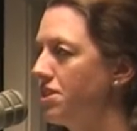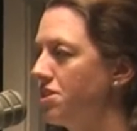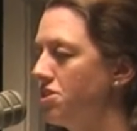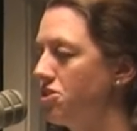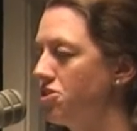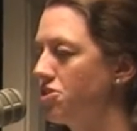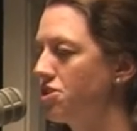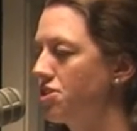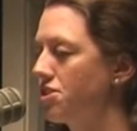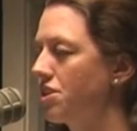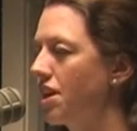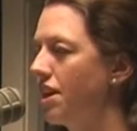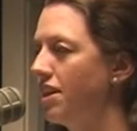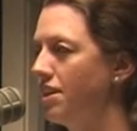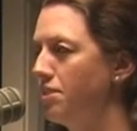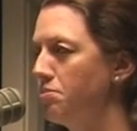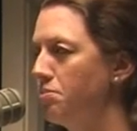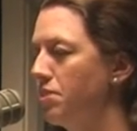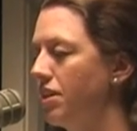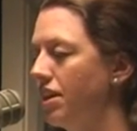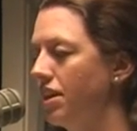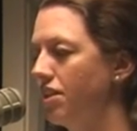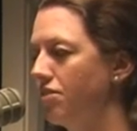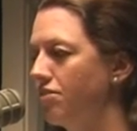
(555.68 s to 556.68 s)
this yeah. is just kind of
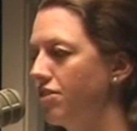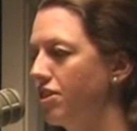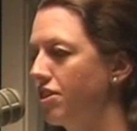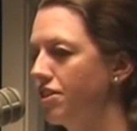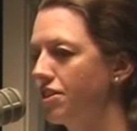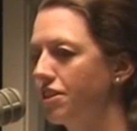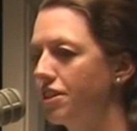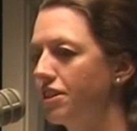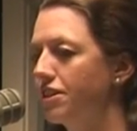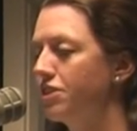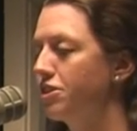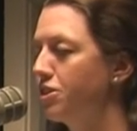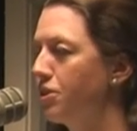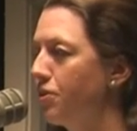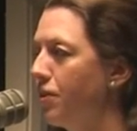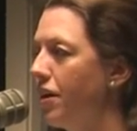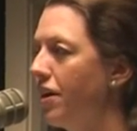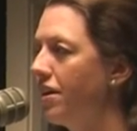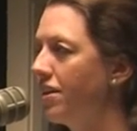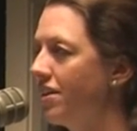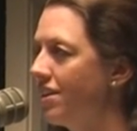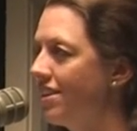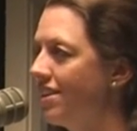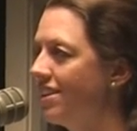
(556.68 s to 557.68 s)
playing further into
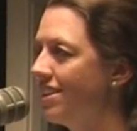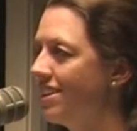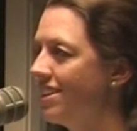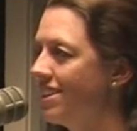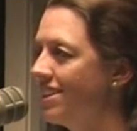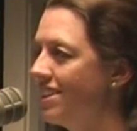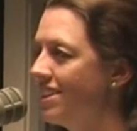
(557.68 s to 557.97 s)
it. And the, mm.